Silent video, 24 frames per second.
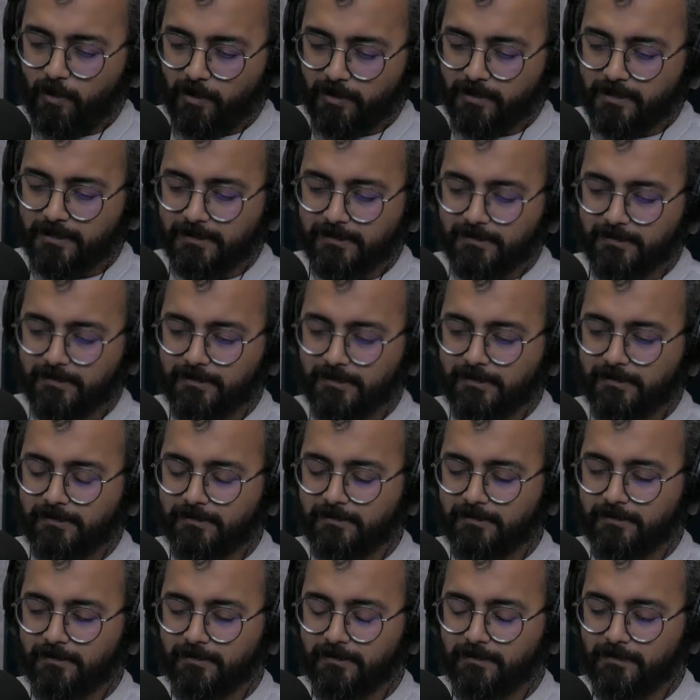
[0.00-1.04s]
What is
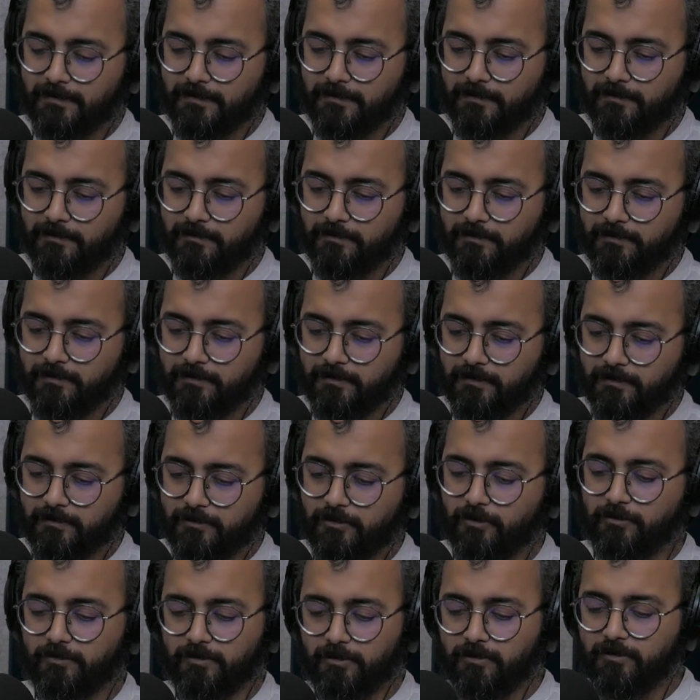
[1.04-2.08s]
this?
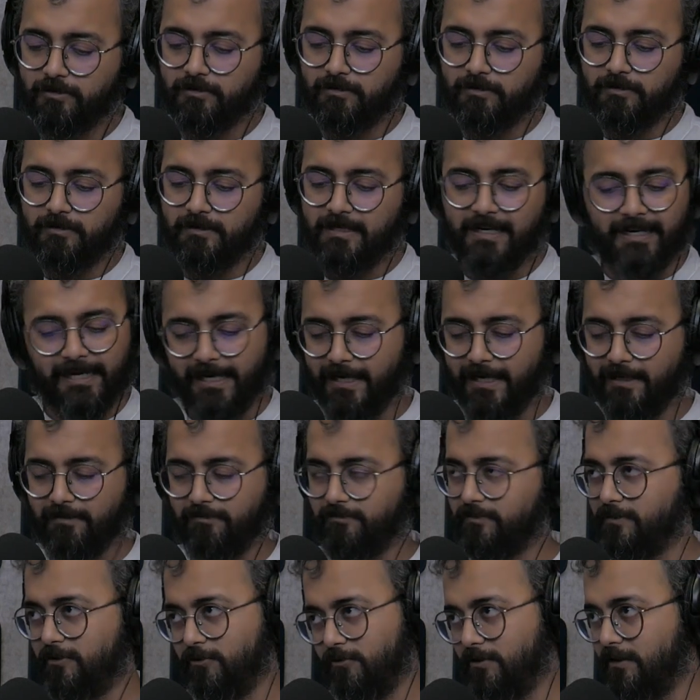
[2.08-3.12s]
So
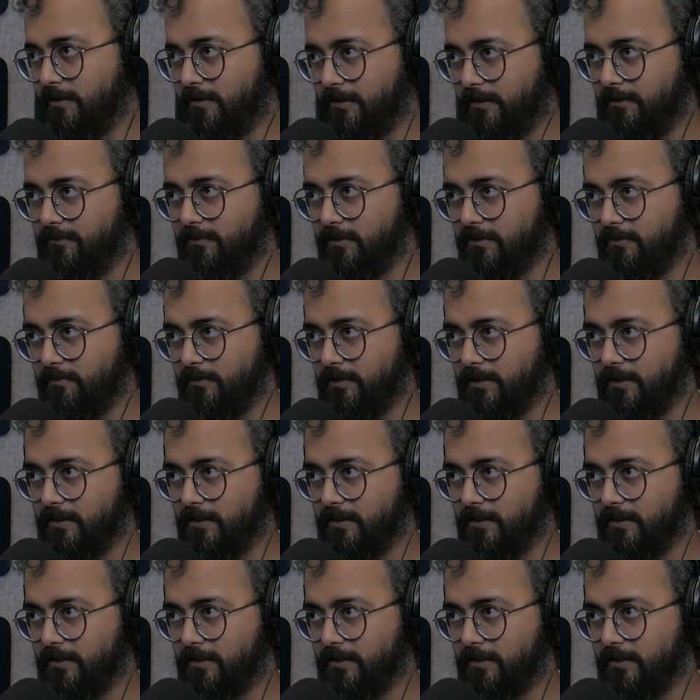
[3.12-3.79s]
you agree with